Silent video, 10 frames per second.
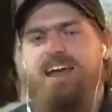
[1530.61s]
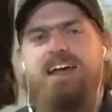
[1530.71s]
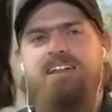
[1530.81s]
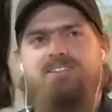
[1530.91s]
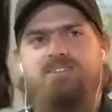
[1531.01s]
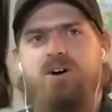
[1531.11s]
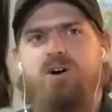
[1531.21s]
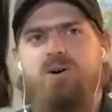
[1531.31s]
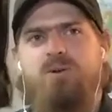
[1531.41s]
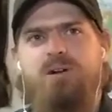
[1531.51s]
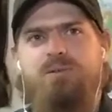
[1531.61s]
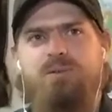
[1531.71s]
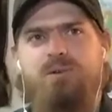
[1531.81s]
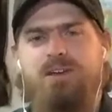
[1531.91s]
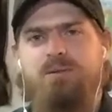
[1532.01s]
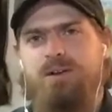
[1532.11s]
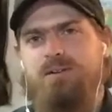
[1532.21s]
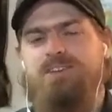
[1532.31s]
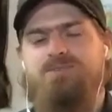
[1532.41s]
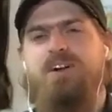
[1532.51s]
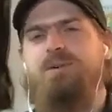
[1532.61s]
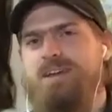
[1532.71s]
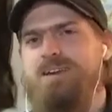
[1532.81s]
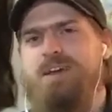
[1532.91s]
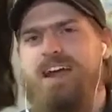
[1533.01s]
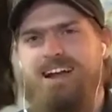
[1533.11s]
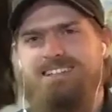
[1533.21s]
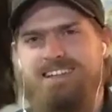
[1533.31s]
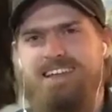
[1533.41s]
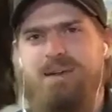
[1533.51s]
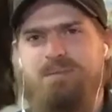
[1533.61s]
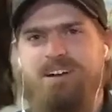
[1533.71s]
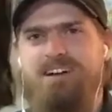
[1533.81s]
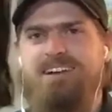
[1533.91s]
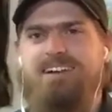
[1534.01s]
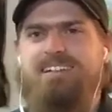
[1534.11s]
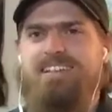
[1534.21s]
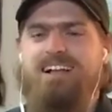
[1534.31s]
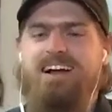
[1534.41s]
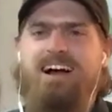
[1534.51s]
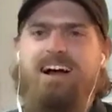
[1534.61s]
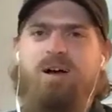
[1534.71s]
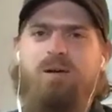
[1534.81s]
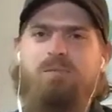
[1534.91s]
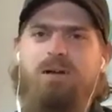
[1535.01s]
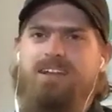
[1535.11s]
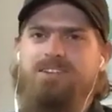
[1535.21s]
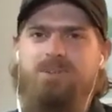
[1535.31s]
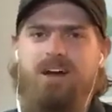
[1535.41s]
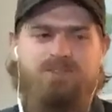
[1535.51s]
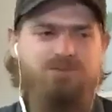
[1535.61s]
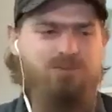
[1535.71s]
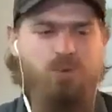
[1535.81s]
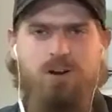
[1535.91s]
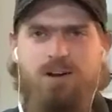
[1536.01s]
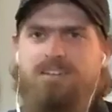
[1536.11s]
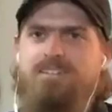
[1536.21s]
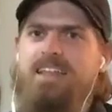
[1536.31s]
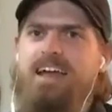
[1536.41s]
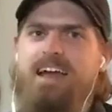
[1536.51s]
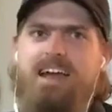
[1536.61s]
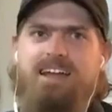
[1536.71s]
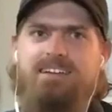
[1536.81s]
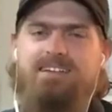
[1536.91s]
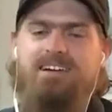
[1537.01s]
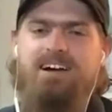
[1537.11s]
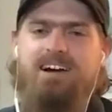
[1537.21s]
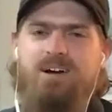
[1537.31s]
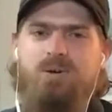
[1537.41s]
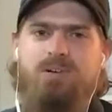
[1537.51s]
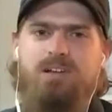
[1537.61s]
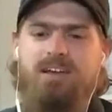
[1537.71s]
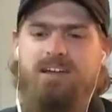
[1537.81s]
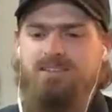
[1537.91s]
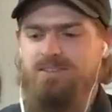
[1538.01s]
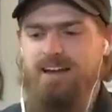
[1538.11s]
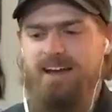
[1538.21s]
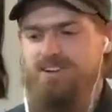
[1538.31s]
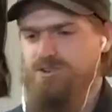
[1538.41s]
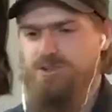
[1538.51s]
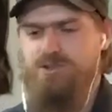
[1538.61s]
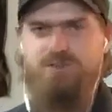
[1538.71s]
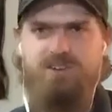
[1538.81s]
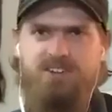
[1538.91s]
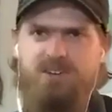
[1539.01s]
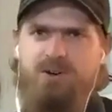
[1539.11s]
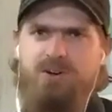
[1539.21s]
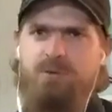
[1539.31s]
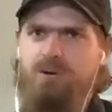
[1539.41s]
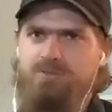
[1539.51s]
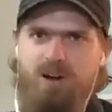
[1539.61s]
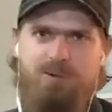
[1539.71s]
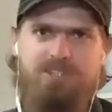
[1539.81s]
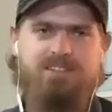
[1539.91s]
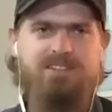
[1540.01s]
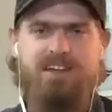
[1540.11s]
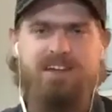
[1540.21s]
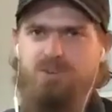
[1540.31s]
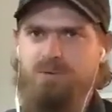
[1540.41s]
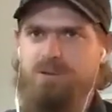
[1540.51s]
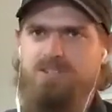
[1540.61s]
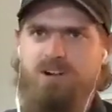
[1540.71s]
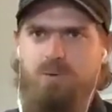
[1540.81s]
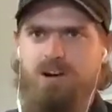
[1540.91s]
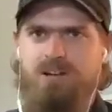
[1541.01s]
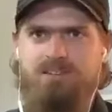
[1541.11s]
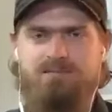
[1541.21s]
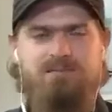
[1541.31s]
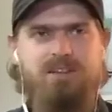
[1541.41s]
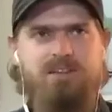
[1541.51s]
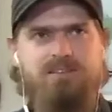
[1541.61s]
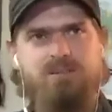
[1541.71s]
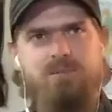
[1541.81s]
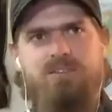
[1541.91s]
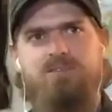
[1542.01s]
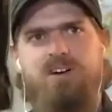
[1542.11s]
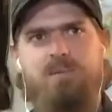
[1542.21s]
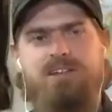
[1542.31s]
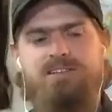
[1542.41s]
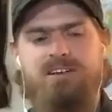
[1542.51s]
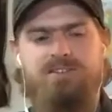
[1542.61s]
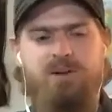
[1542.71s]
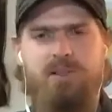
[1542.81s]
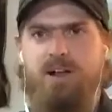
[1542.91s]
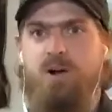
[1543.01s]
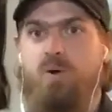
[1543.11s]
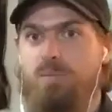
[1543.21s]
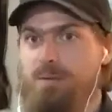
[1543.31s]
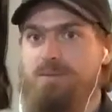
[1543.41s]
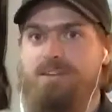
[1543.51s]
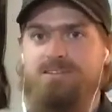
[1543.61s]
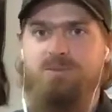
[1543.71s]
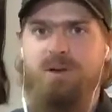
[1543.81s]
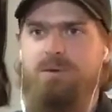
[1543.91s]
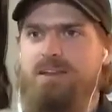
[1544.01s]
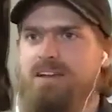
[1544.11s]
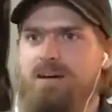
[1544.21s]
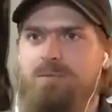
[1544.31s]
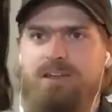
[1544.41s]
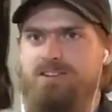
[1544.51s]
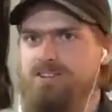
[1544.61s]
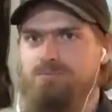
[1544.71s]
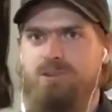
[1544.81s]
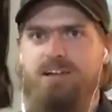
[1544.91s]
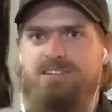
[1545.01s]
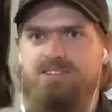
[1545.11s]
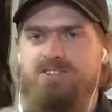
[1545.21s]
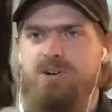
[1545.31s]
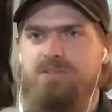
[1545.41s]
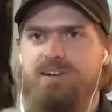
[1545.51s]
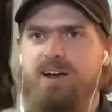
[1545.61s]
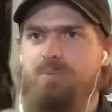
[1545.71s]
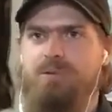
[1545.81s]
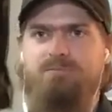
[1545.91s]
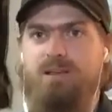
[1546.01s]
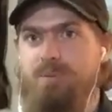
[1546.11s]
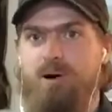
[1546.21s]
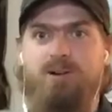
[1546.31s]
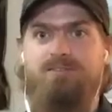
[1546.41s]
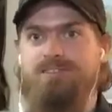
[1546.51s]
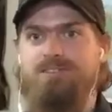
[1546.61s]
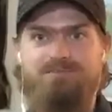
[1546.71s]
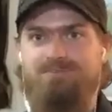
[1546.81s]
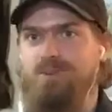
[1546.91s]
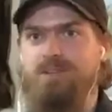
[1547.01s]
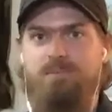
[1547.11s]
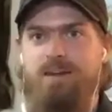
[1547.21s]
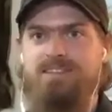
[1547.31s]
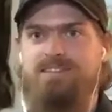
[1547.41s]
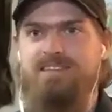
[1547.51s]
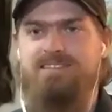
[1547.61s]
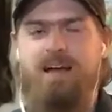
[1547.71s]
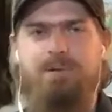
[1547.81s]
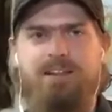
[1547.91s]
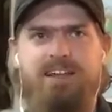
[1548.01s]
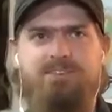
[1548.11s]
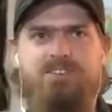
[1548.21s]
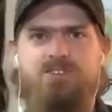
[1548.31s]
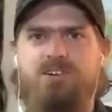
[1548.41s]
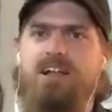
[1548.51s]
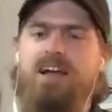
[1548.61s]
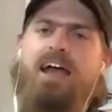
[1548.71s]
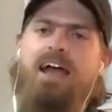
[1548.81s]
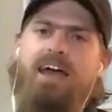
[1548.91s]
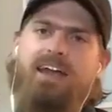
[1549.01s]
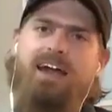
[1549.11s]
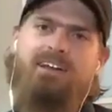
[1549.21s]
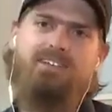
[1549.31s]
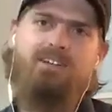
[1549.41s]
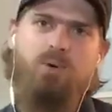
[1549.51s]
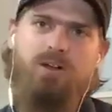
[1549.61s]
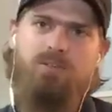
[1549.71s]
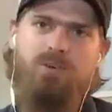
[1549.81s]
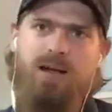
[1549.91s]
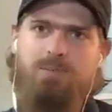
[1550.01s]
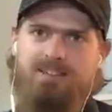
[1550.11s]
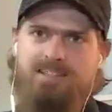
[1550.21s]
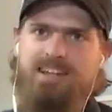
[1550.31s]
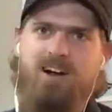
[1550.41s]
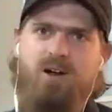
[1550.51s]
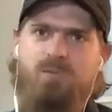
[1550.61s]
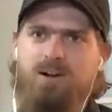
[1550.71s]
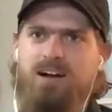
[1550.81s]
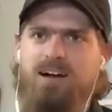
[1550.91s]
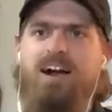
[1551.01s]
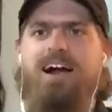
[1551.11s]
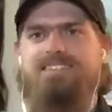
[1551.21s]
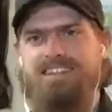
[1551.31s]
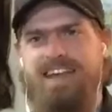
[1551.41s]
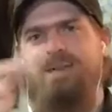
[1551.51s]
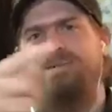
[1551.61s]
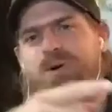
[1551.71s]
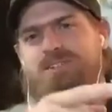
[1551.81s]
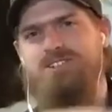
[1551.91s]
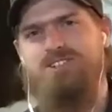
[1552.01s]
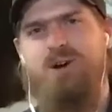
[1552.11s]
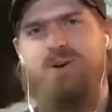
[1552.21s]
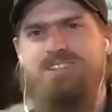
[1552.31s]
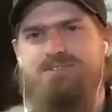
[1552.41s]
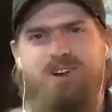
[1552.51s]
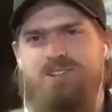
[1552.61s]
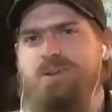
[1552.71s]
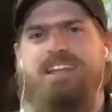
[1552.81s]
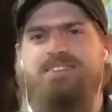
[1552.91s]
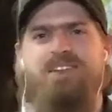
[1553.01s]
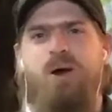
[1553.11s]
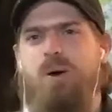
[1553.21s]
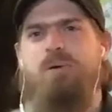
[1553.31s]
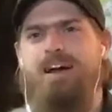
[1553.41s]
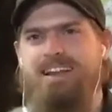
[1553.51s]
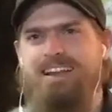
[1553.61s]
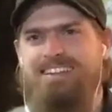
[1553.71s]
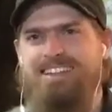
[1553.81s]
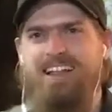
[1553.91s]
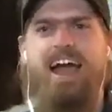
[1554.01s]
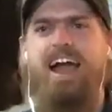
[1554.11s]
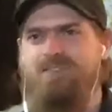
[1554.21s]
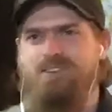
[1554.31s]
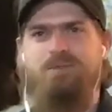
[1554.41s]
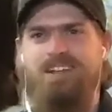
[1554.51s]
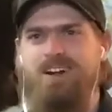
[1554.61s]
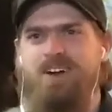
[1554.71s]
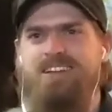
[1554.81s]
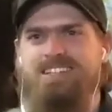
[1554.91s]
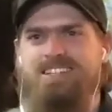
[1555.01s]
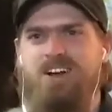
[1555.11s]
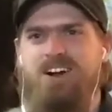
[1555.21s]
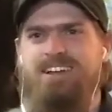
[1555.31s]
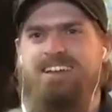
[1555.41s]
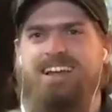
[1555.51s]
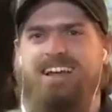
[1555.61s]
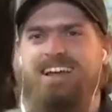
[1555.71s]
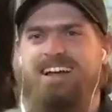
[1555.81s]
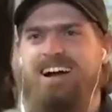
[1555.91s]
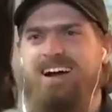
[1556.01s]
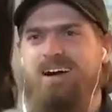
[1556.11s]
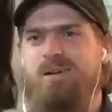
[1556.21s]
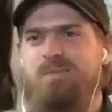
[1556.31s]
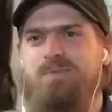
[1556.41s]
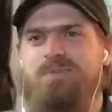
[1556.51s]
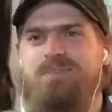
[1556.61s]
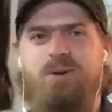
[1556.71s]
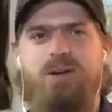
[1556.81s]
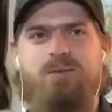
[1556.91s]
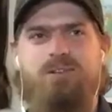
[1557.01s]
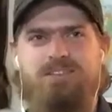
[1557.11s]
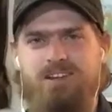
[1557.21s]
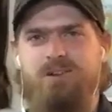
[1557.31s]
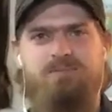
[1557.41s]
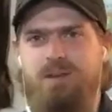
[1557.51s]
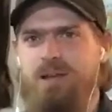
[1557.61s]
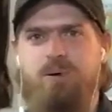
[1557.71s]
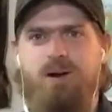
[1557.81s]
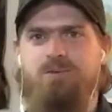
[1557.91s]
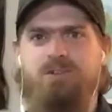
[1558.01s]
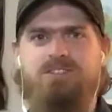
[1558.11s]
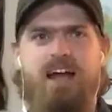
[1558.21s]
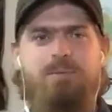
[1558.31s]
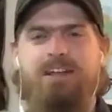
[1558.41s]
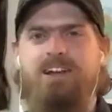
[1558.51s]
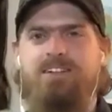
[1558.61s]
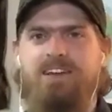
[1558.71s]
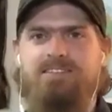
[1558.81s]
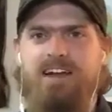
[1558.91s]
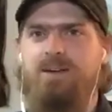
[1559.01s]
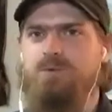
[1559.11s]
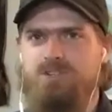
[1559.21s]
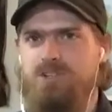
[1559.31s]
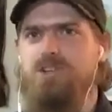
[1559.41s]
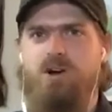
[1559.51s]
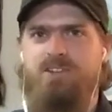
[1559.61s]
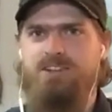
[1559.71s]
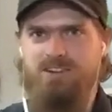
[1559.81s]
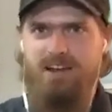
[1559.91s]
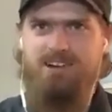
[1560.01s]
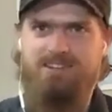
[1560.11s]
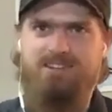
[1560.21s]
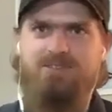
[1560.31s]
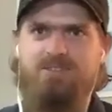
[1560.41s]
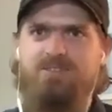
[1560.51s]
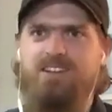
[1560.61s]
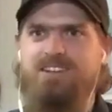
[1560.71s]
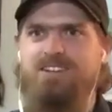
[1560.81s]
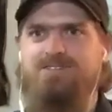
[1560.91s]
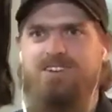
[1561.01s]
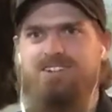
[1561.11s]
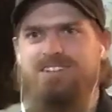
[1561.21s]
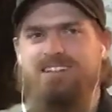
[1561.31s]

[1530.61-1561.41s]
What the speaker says: And so it's funny, we actually came here back in 2004 and got introduced to a vineyard owner, and we were farmers in the States. So when we started working in some of the farming and stuff here, we're like, oh, well, maybe this is a way we can come in and just bless and serve and help and be a part of this really amazing thing that's happening in the land of Israel. And actually, one of the rabbis in Har Bracha actually came to us and showed us this verse. We didn't even know about it until after we had already started being a part of what's happening here. And they said, hey, do you know that you're actually fulfilling this verse in